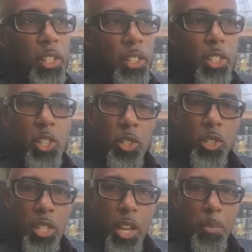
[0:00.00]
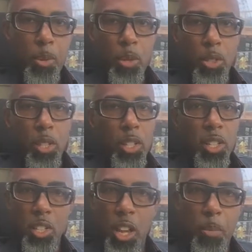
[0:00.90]
digital samples and
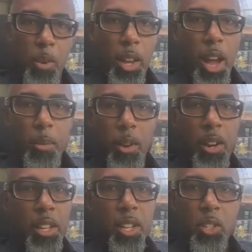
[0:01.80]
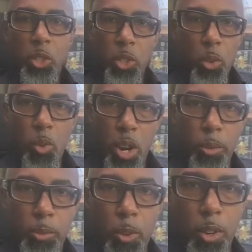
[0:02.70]
your sample library do the
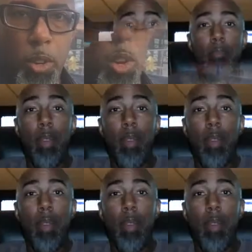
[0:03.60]
work for you.